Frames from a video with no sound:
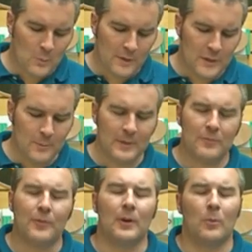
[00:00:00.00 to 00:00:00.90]
Well, the
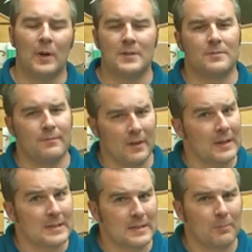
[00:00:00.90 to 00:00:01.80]
human foot was
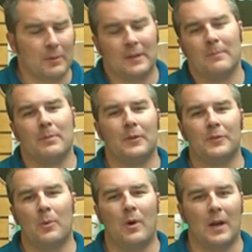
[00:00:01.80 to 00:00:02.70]
very simply
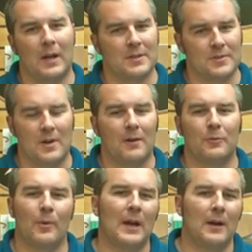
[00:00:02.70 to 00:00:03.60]
built to walk on
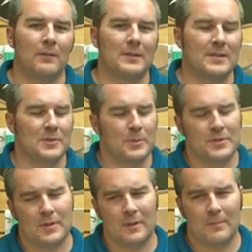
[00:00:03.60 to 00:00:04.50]
soft ground, and since we
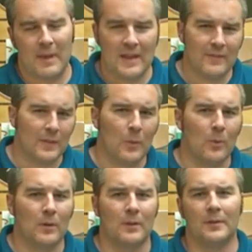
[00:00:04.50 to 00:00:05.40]
started paving the
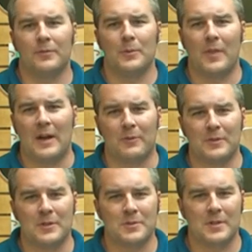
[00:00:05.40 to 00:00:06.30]
world a few
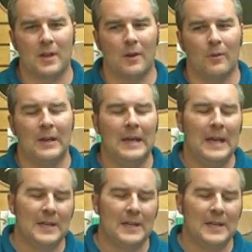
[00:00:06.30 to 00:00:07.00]
thousand years ago,